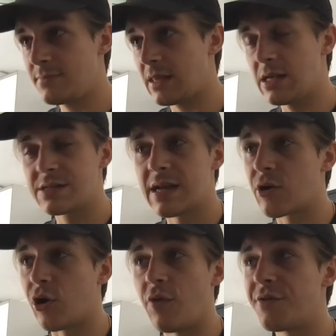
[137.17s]
start
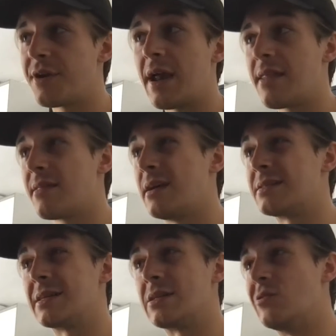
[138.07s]
coughing or anything, that's
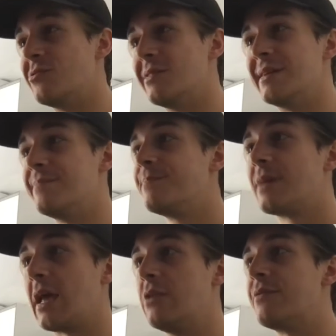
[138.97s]
like the only
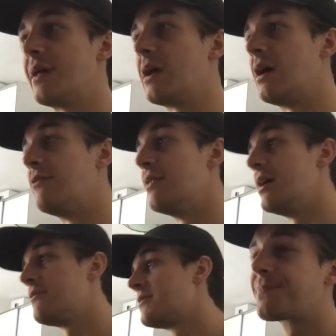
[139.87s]
kind of thing I have
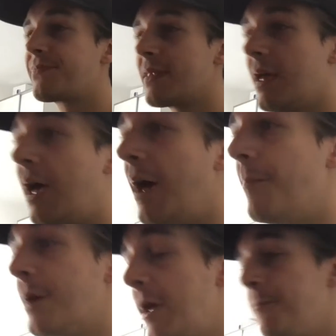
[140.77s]
left.
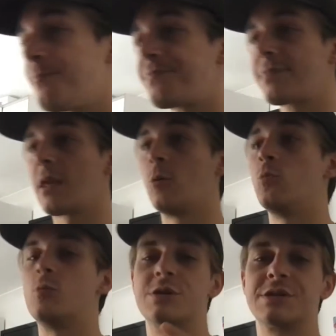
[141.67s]
But yeah,
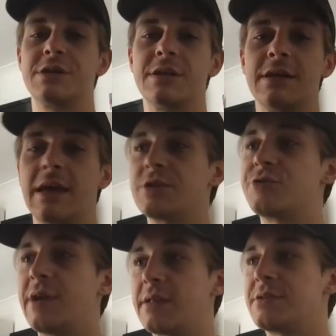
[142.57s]
we're just going to get
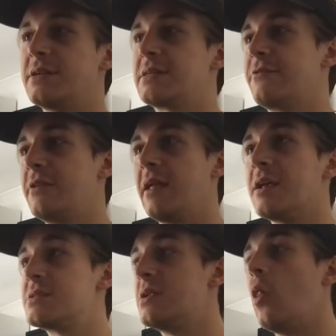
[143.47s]
straight into this. I feel like
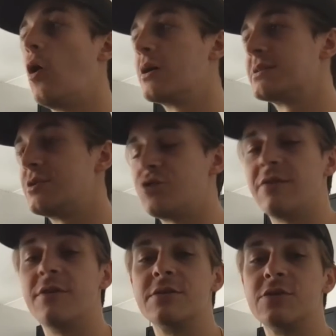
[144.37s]
this is the longest intro
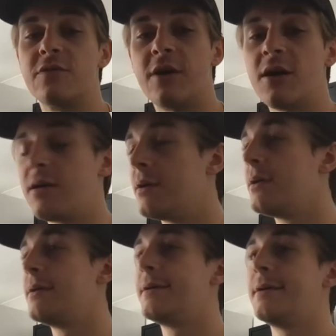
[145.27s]
I've done so far.
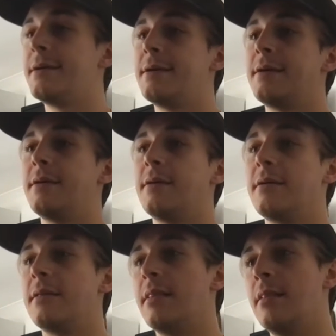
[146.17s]

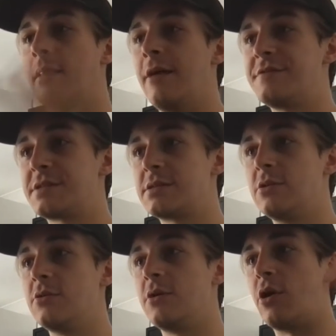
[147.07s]
Live
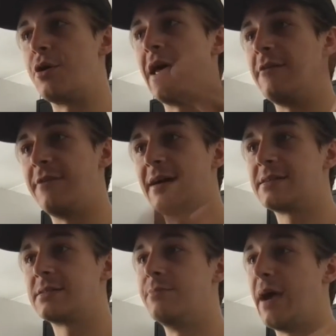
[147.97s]
Slow or Die
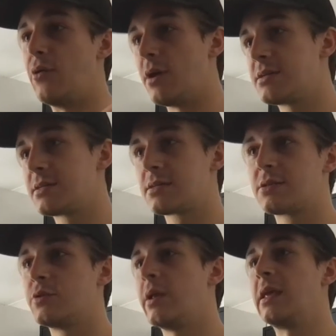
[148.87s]
Fast by Russ,
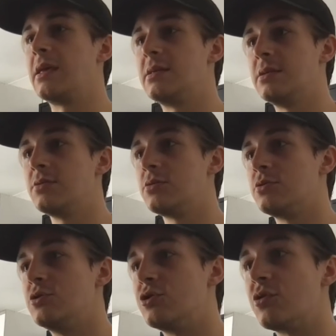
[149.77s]
2018,
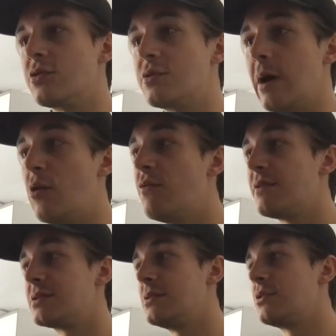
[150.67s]
June 12th.
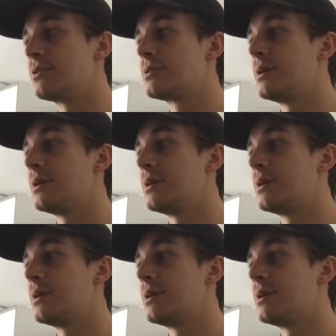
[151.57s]
Looks